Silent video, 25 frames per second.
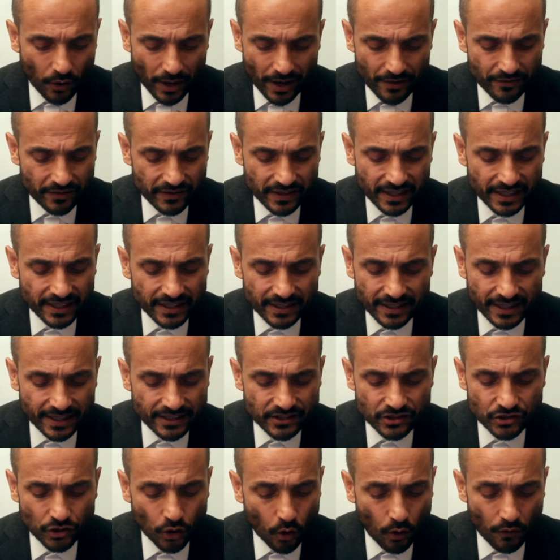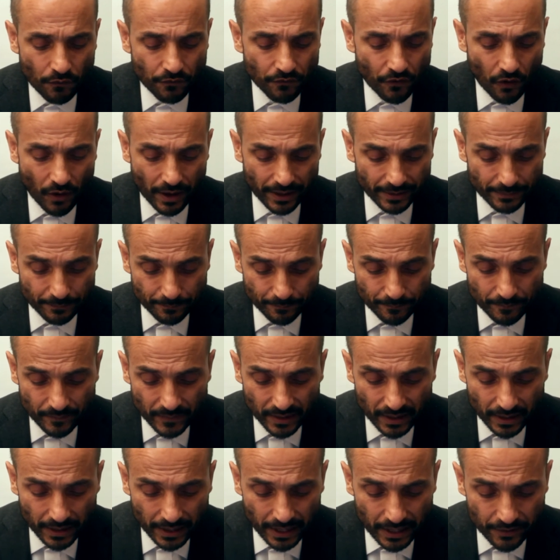Everything is not fine,
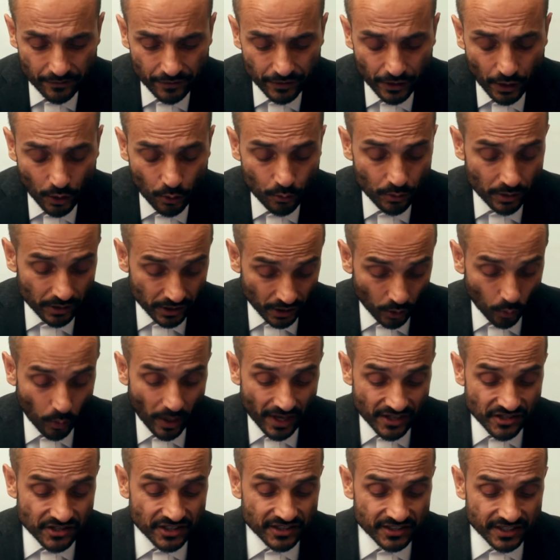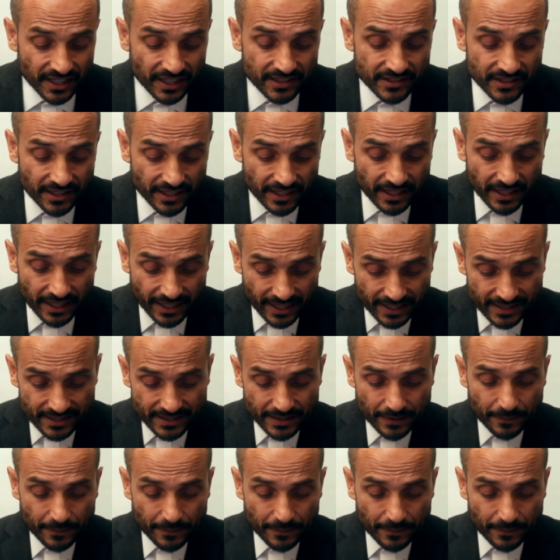even though the questioner says that it is.